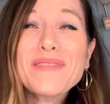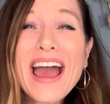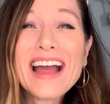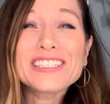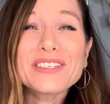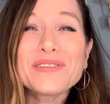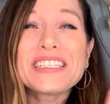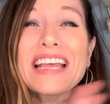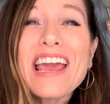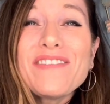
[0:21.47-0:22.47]
back to
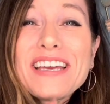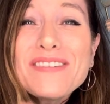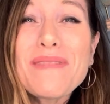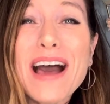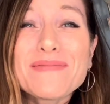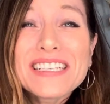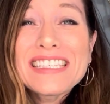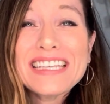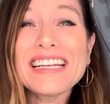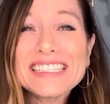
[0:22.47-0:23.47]
Saving
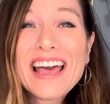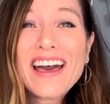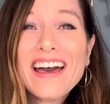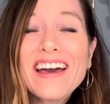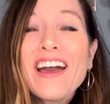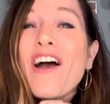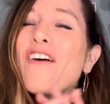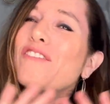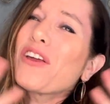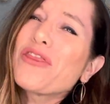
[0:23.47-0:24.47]
Mamacita.
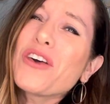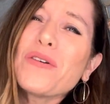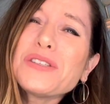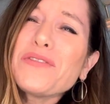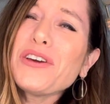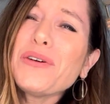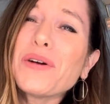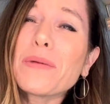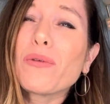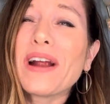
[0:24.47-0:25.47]
For those of you who
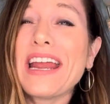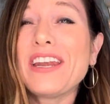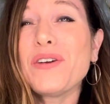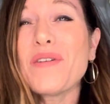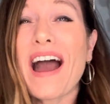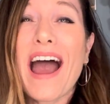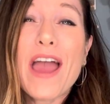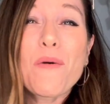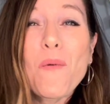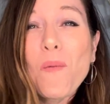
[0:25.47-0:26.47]
are brand new,
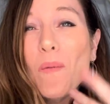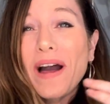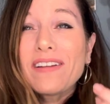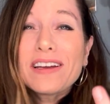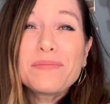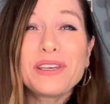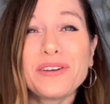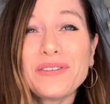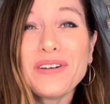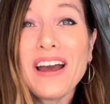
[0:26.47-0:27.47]
I welcome
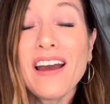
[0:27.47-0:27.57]
you.